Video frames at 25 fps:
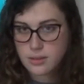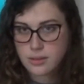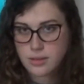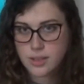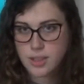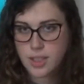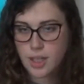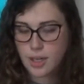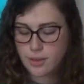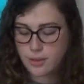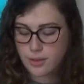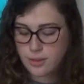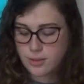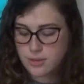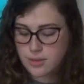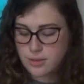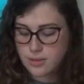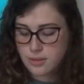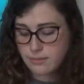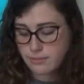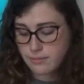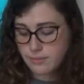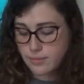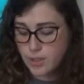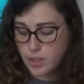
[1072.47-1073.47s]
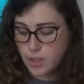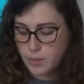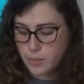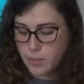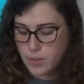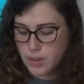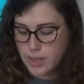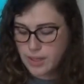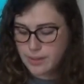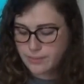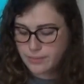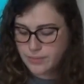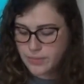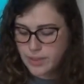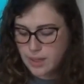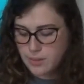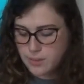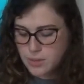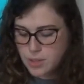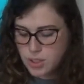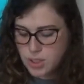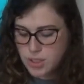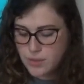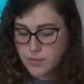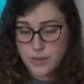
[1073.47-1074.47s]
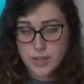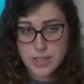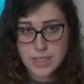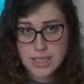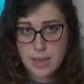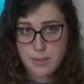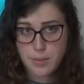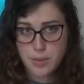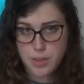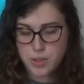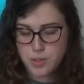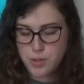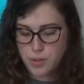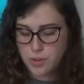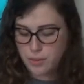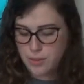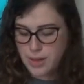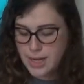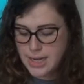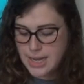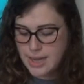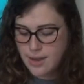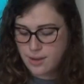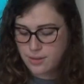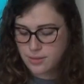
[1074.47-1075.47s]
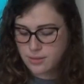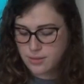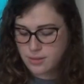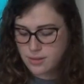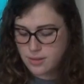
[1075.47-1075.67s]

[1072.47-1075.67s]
Carlos, good point. I'm searching for the temp control right now.